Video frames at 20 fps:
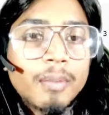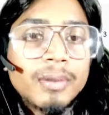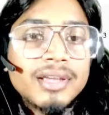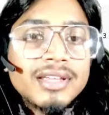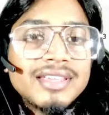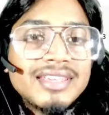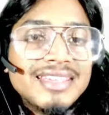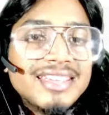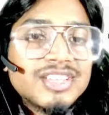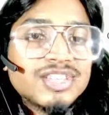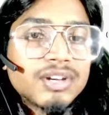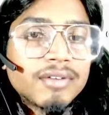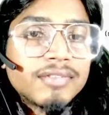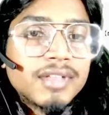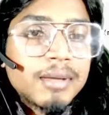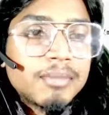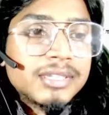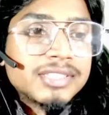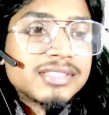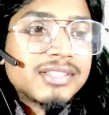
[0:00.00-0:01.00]
each of
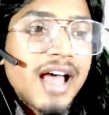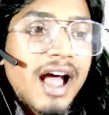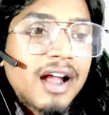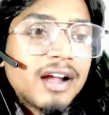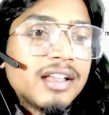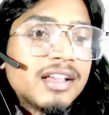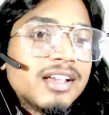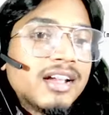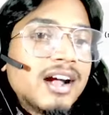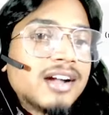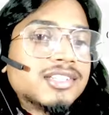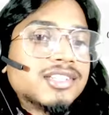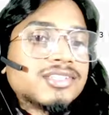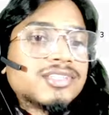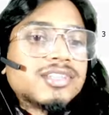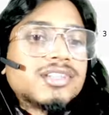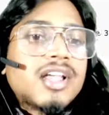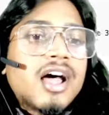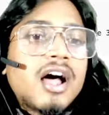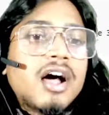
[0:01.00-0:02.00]
them is that
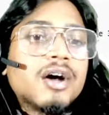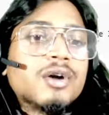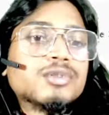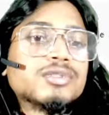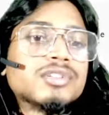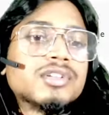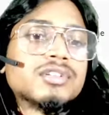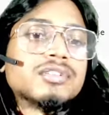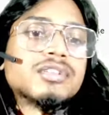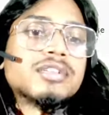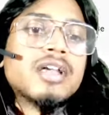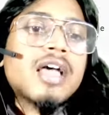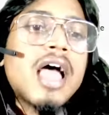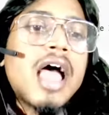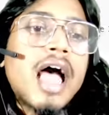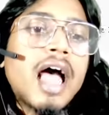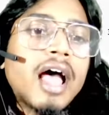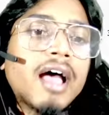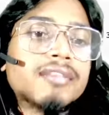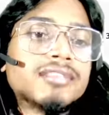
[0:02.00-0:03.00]
adjacent houses
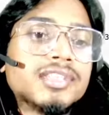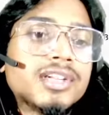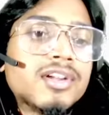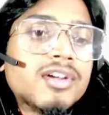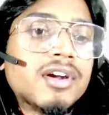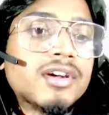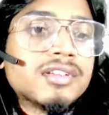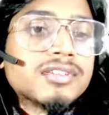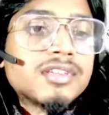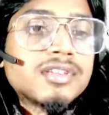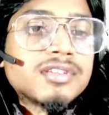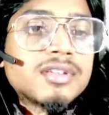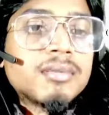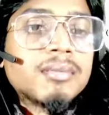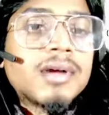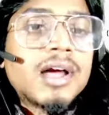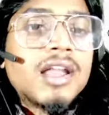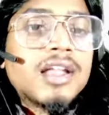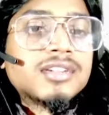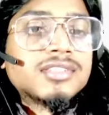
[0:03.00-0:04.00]
have security system
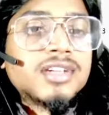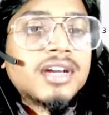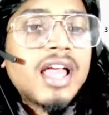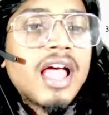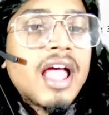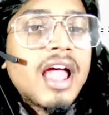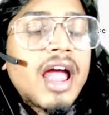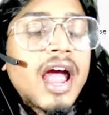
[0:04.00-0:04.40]
connected,